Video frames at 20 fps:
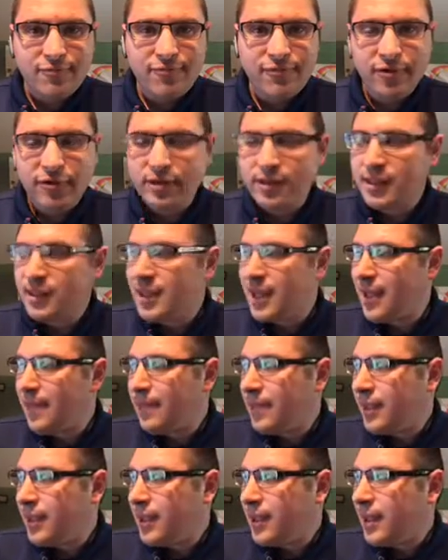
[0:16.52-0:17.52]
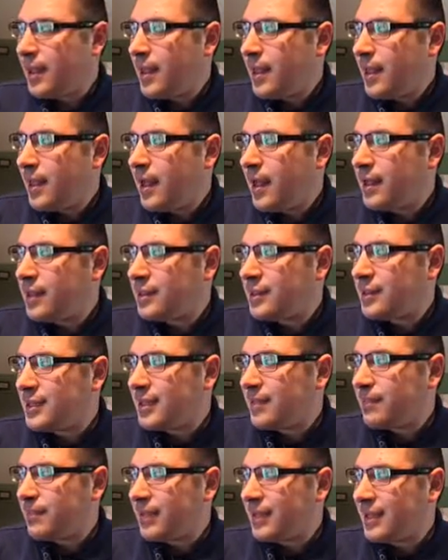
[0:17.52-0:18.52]
First step:
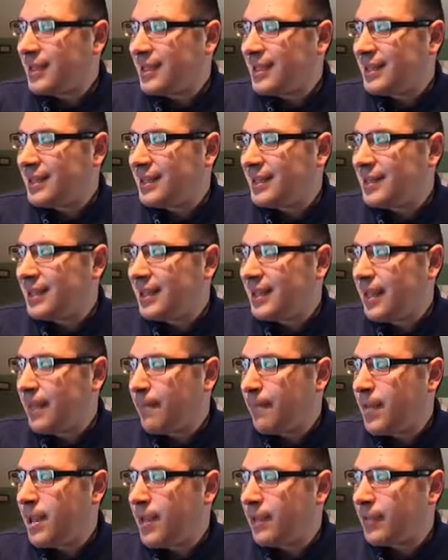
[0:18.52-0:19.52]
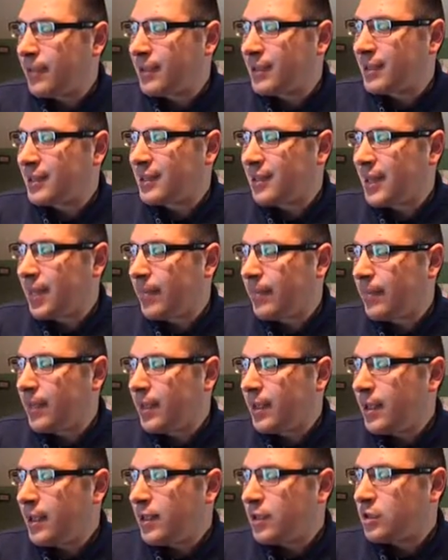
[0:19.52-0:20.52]
Hudson police seek public's help
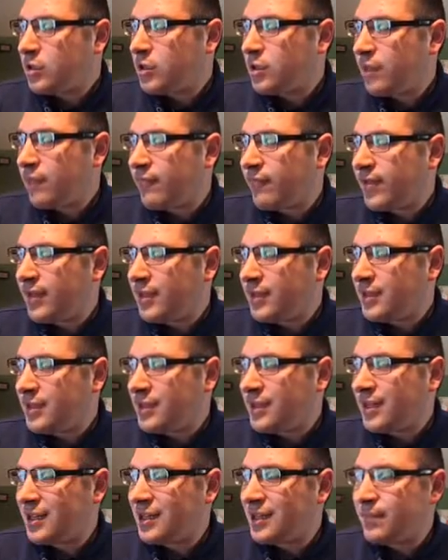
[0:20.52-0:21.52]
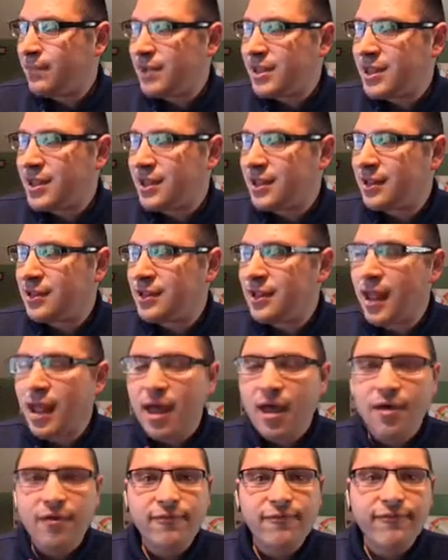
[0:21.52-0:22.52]
solving suspicious
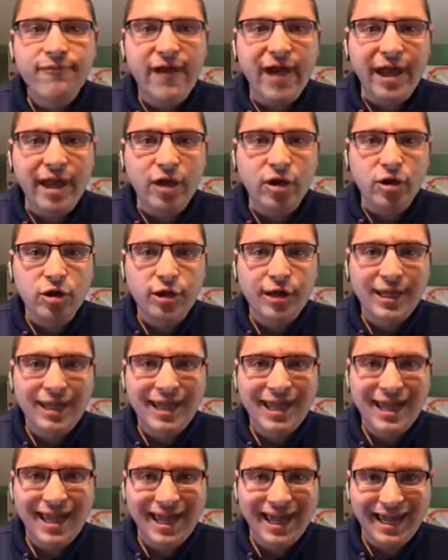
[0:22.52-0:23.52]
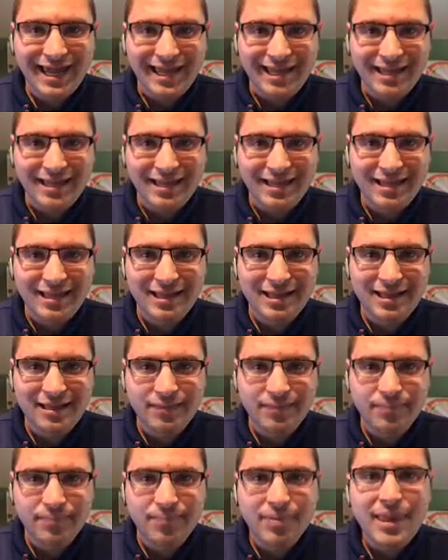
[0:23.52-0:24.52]
fire case.
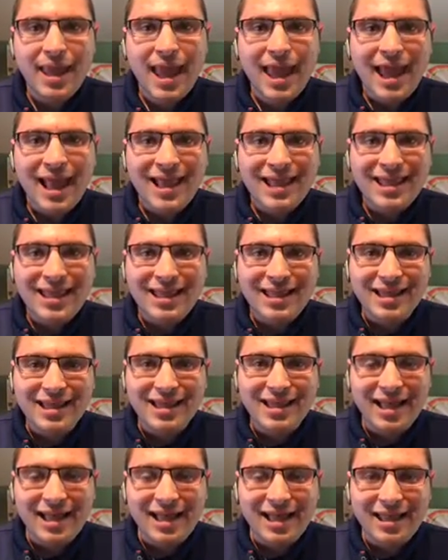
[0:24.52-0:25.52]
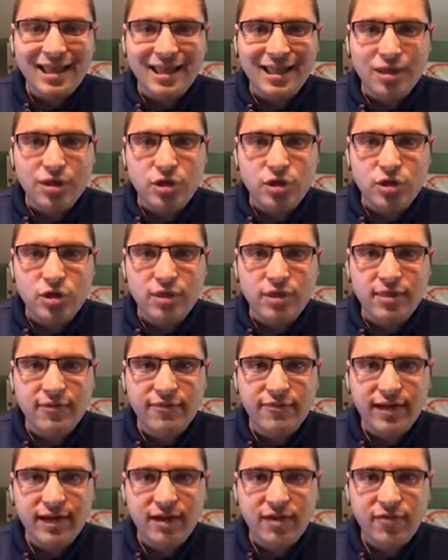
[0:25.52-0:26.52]
Let's take a listen to the
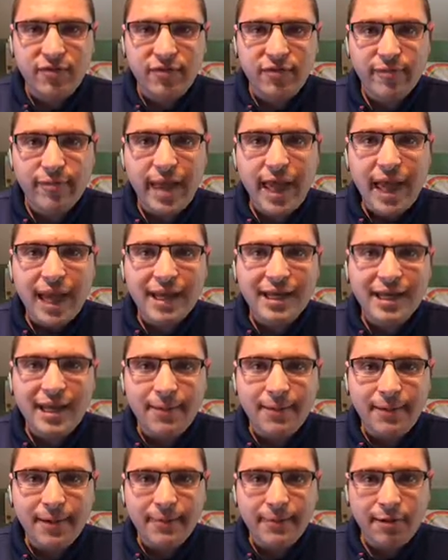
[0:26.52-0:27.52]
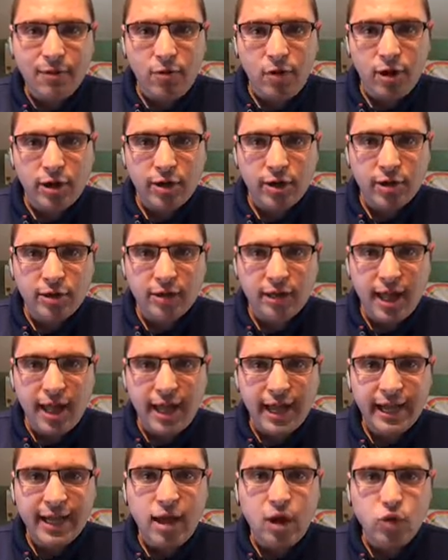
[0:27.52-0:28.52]
video from WMUR News
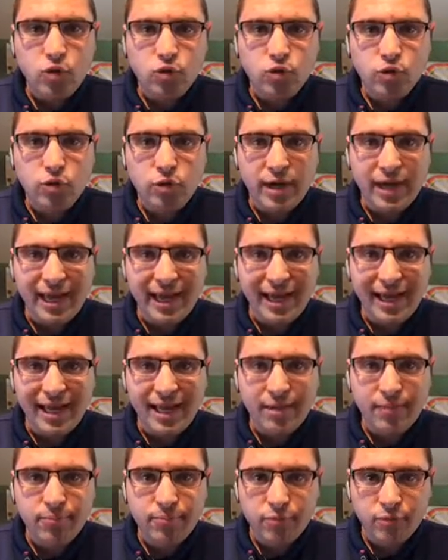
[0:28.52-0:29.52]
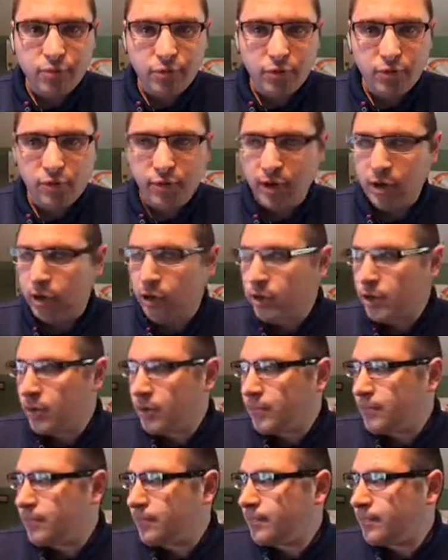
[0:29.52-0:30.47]
9, Ray Brewer.